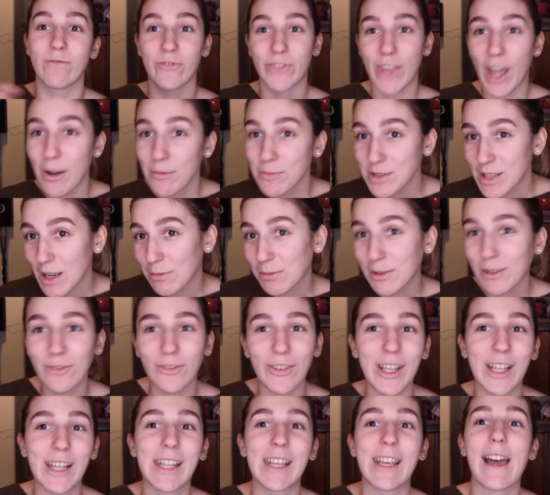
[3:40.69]
Thumbs up the
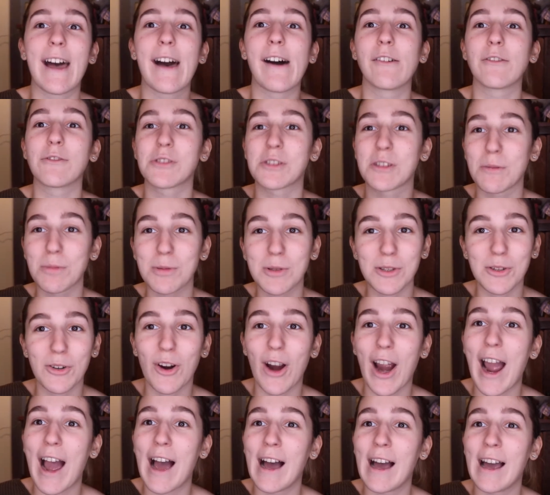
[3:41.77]
video,
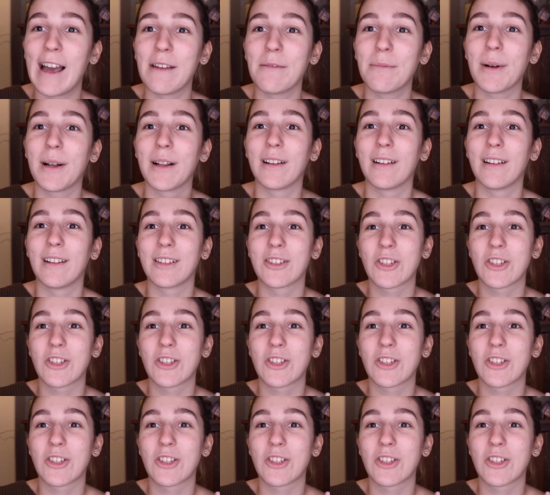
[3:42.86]
subscribe,